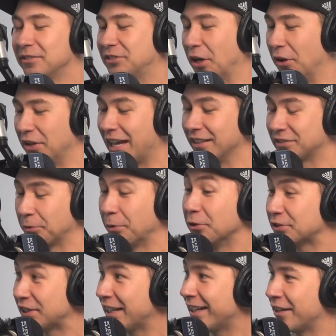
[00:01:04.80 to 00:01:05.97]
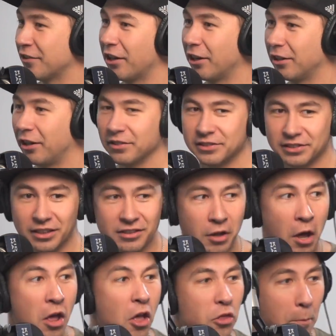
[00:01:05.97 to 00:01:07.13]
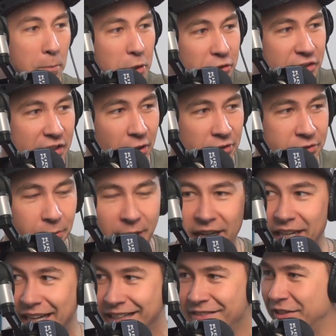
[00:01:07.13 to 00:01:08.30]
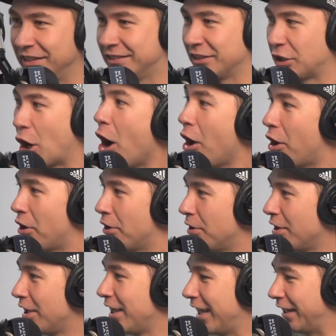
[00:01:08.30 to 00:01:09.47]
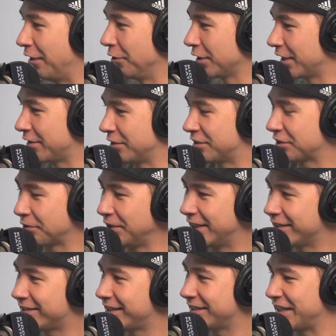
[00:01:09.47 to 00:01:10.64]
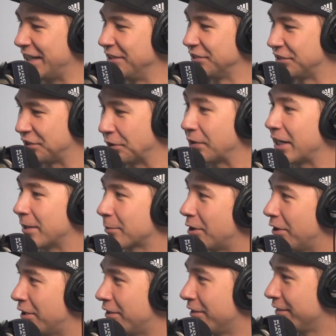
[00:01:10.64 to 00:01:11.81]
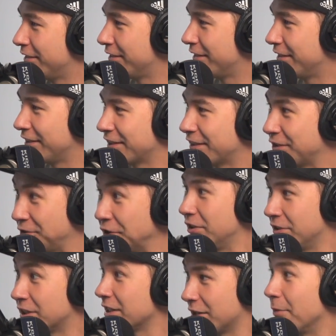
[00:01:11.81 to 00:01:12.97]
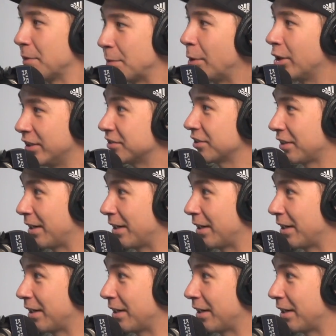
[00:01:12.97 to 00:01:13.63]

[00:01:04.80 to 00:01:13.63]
So we were singing, and then all of a sudden the music goes away, and it's a call. And I look at the screen, it says Instagram call. Because you can call people on Instagram.